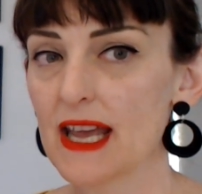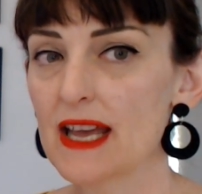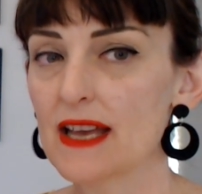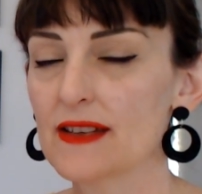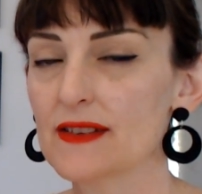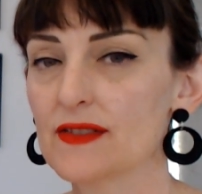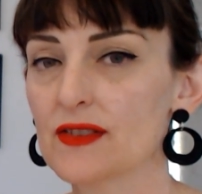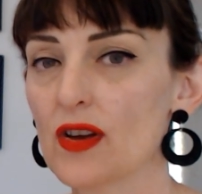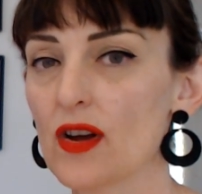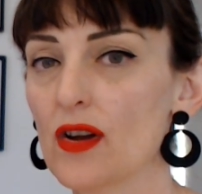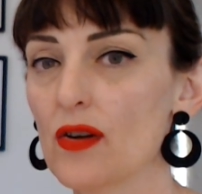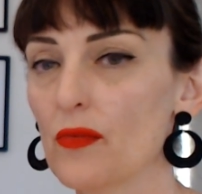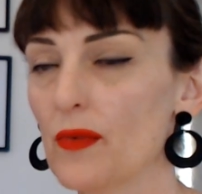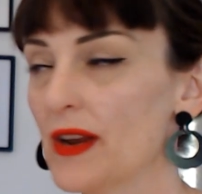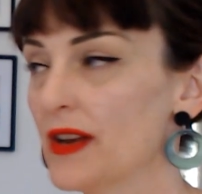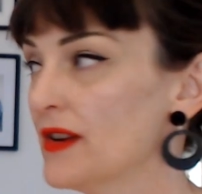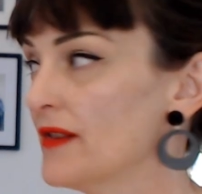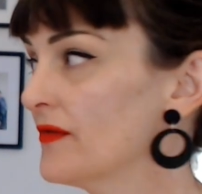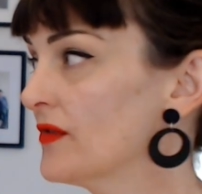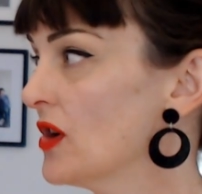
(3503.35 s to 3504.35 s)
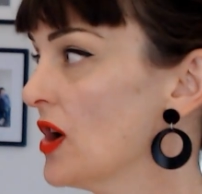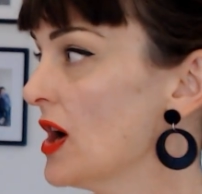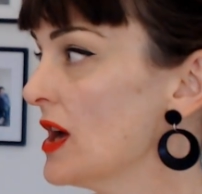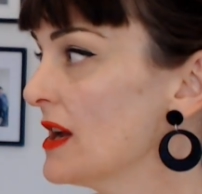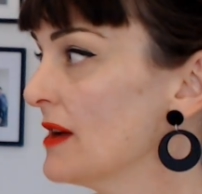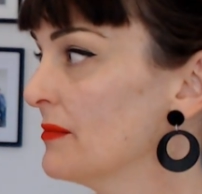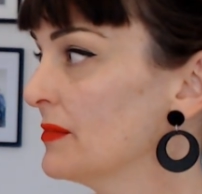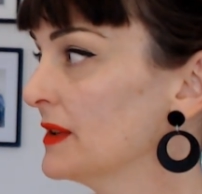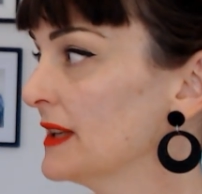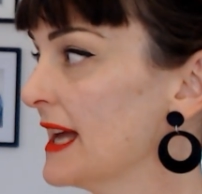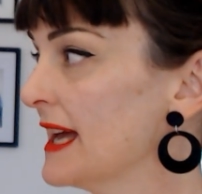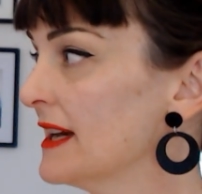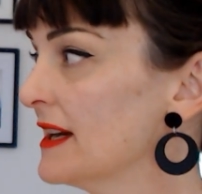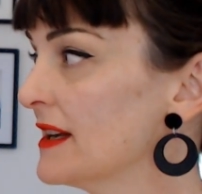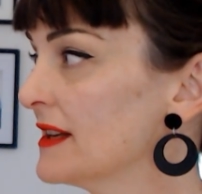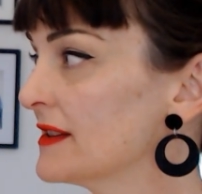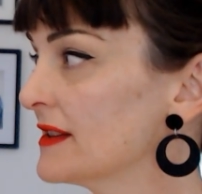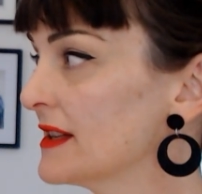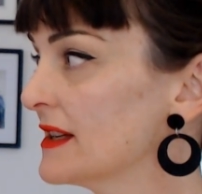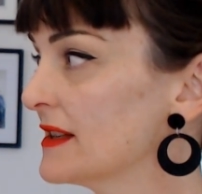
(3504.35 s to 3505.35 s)
So when you've got
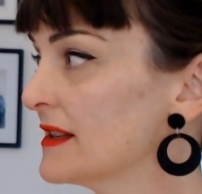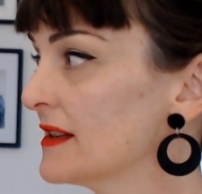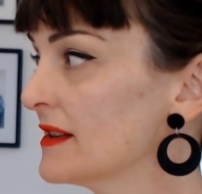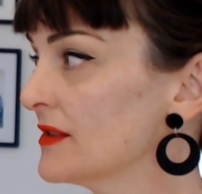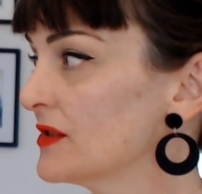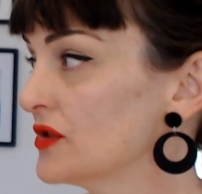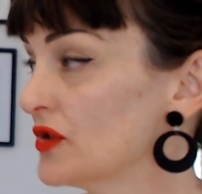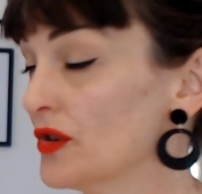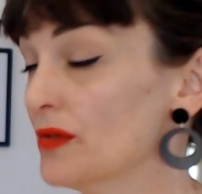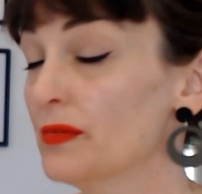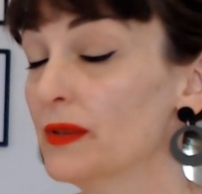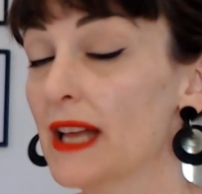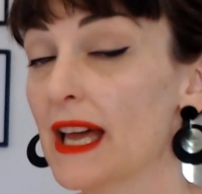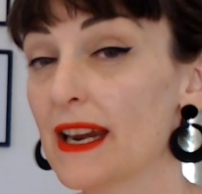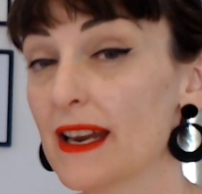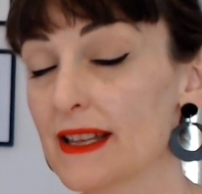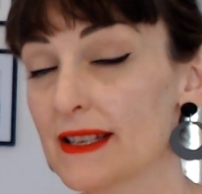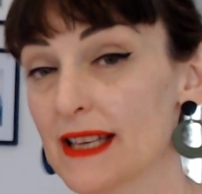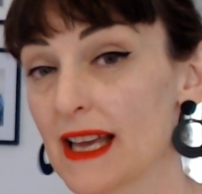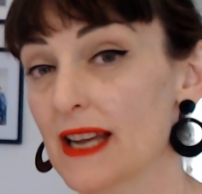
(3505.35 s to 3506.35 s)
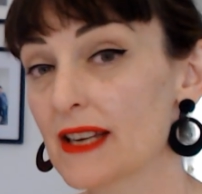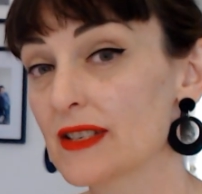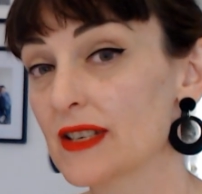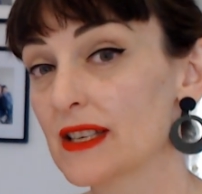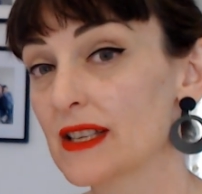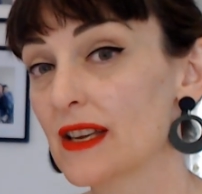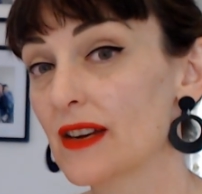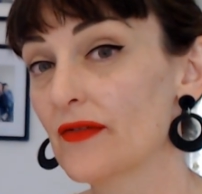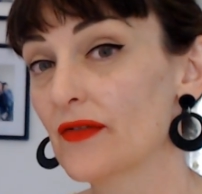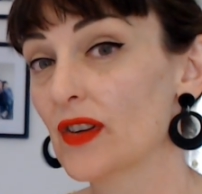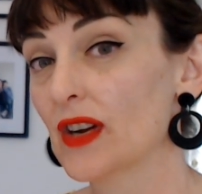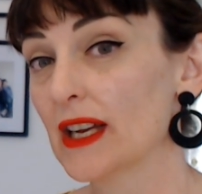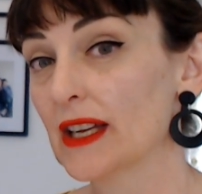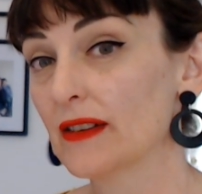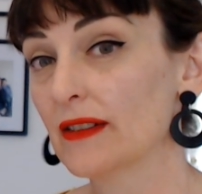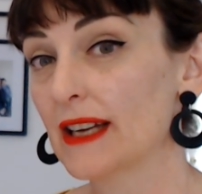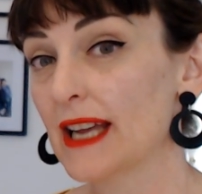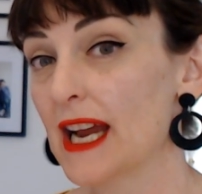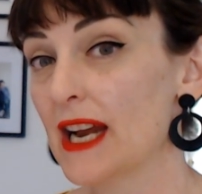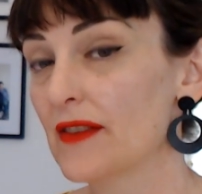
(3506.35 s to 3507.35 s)
two planets actually that are very
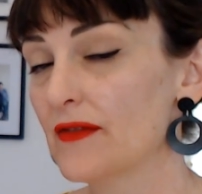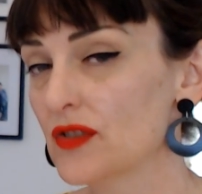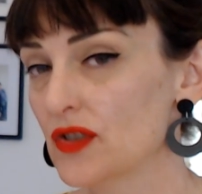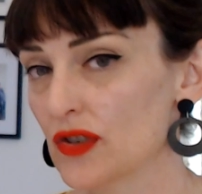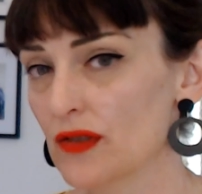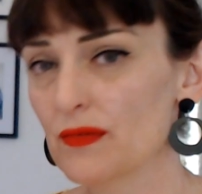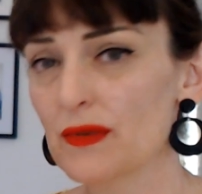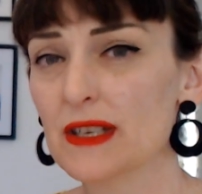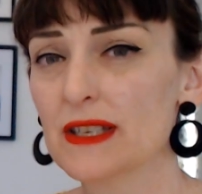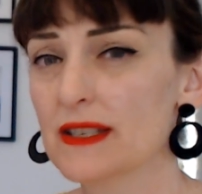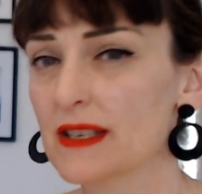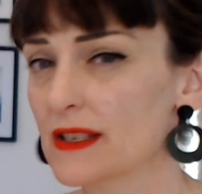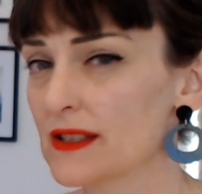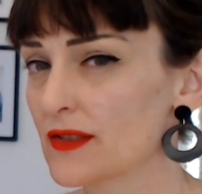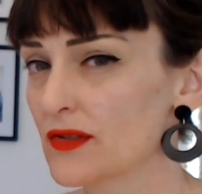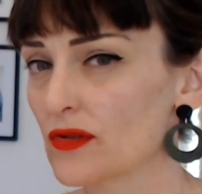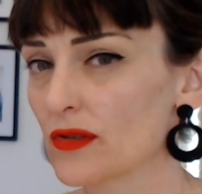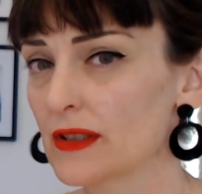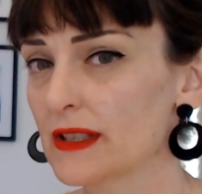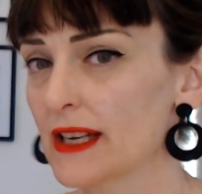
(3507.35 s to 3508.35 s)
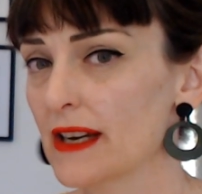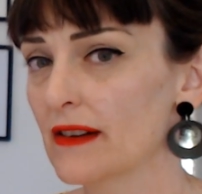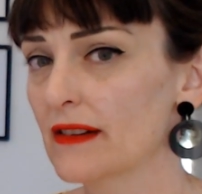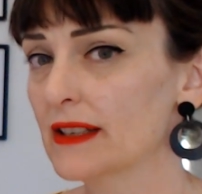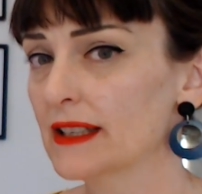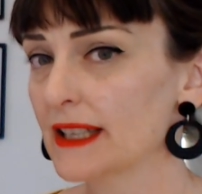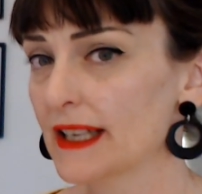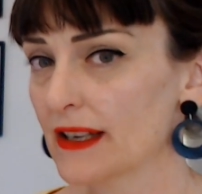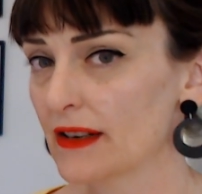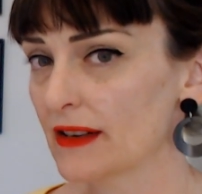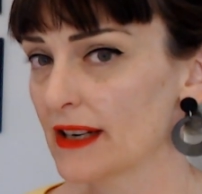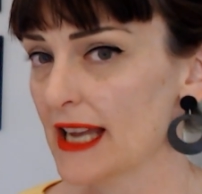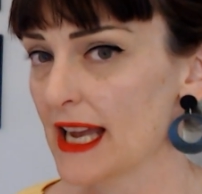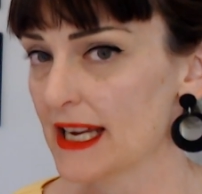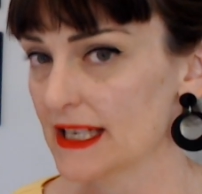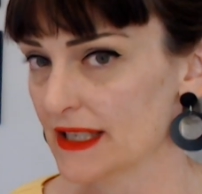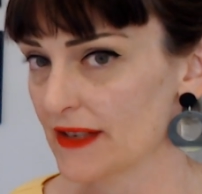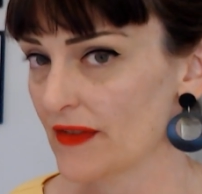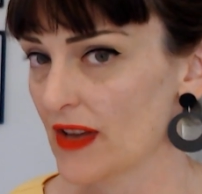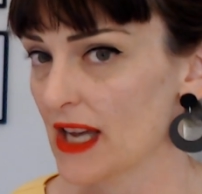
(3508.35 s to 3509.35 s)
creative, Jupiter's extraordinarily
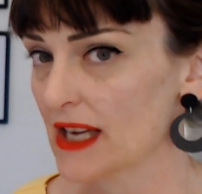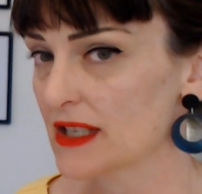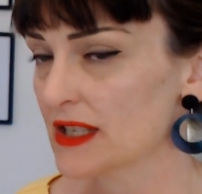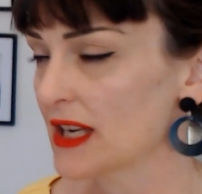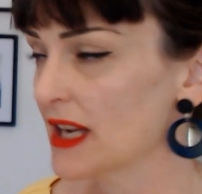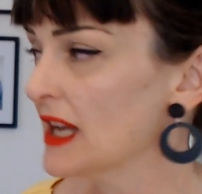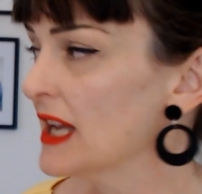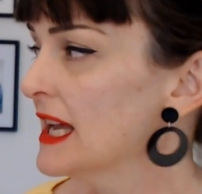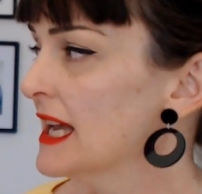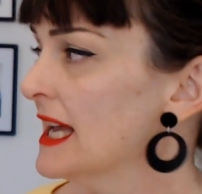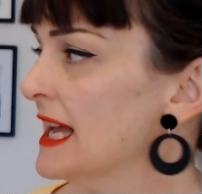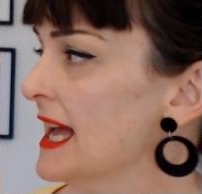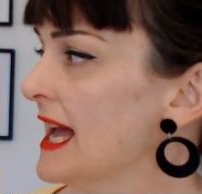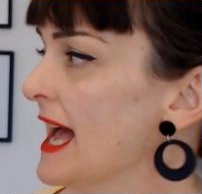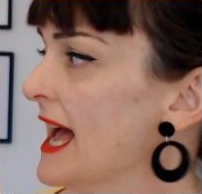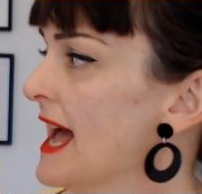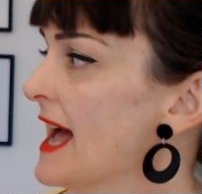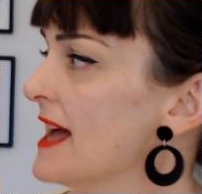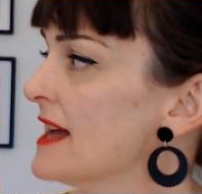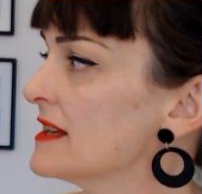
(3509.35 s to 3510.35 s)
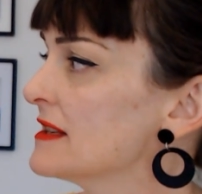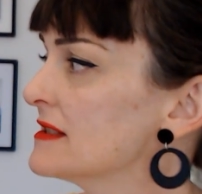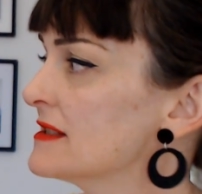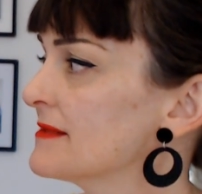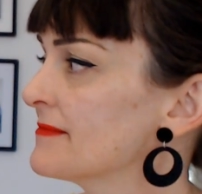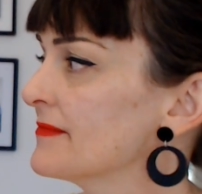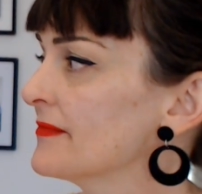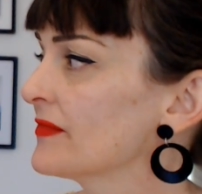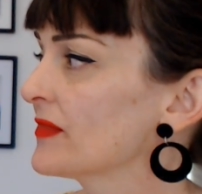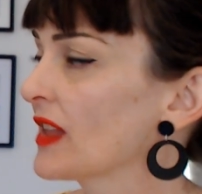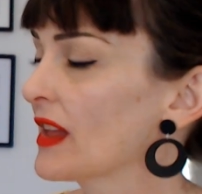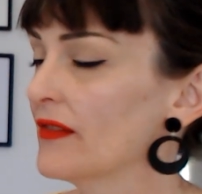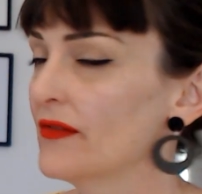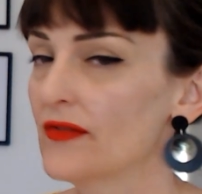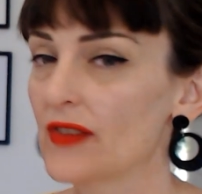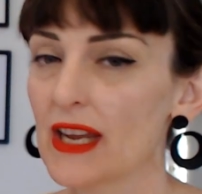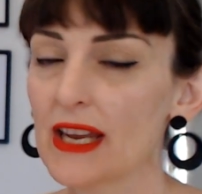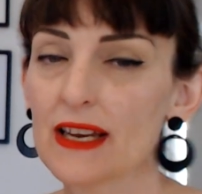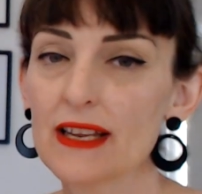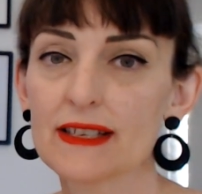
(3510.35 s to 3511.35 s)
creative actually, and
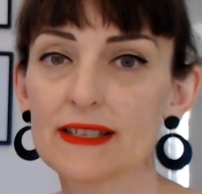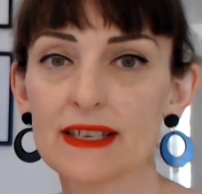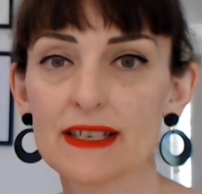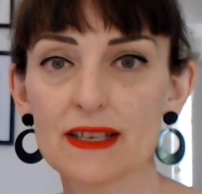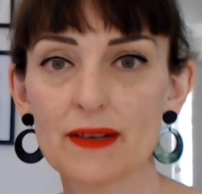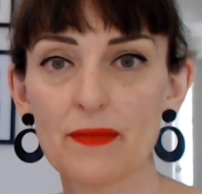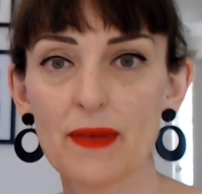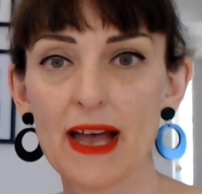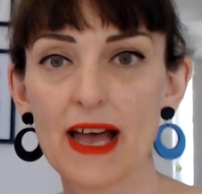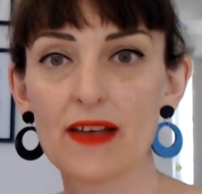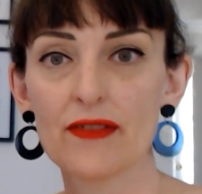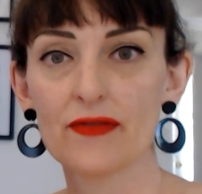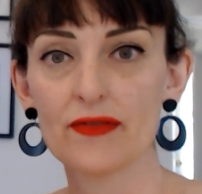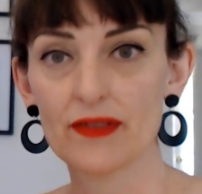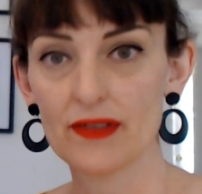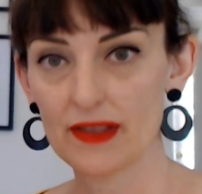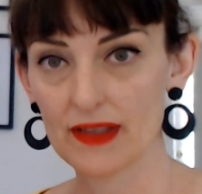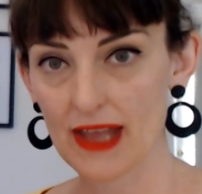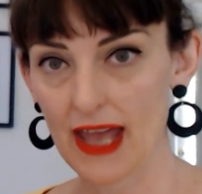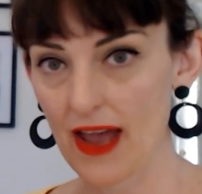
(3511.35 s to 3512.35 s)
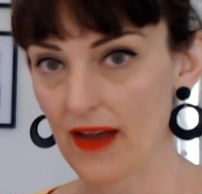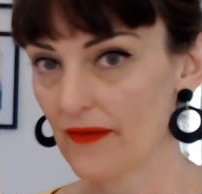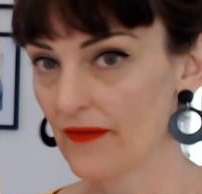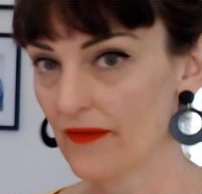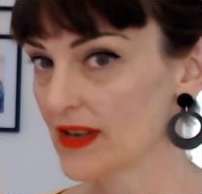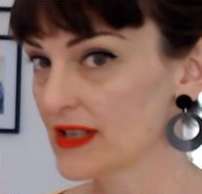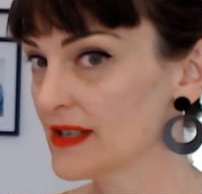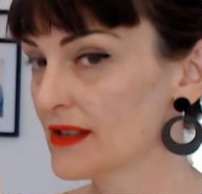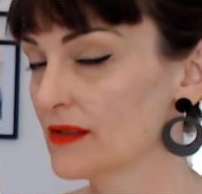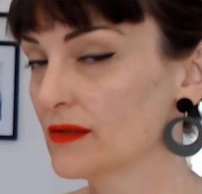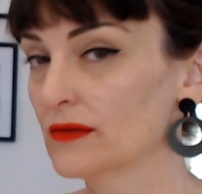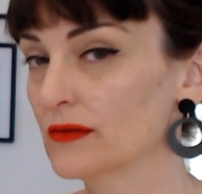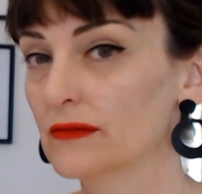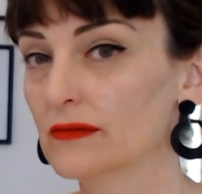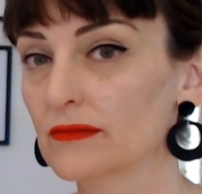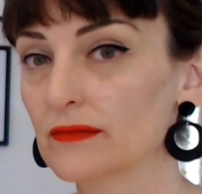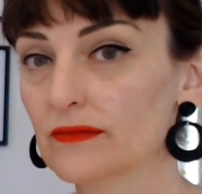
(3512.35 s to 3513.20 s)
Venus is about our physical